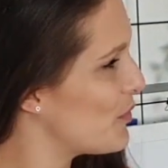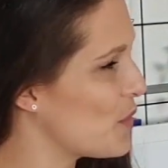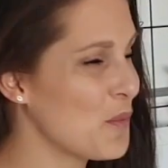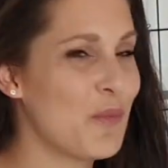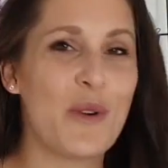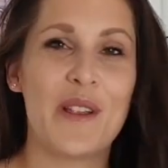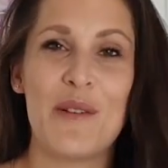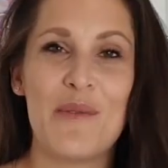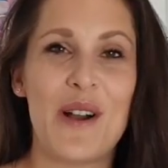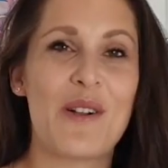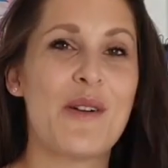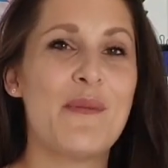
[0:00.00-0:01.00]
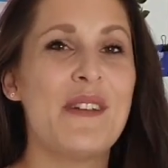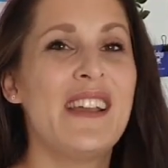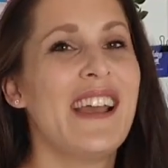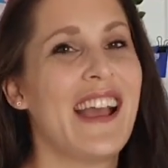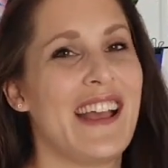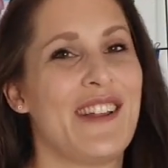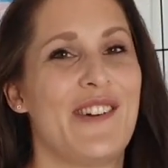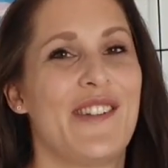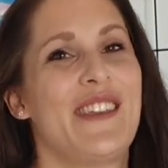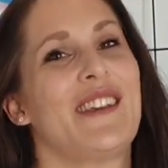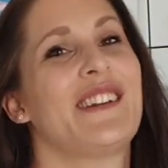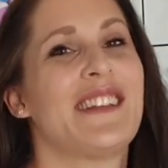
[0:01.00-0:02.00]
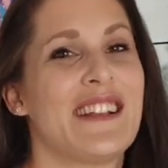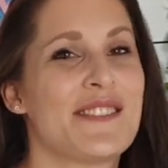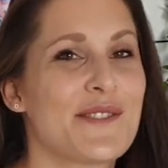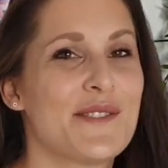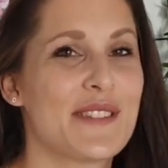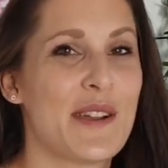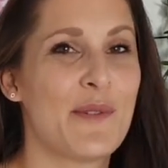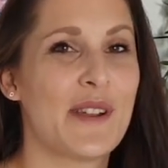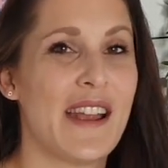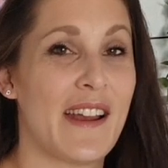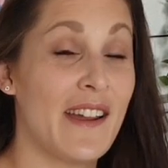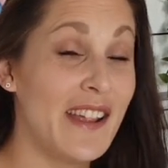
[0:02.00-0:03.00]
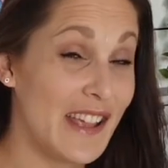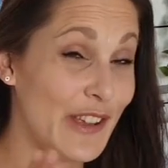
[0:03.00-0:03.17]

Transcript: were more than welcome at all the other dance schools that were there.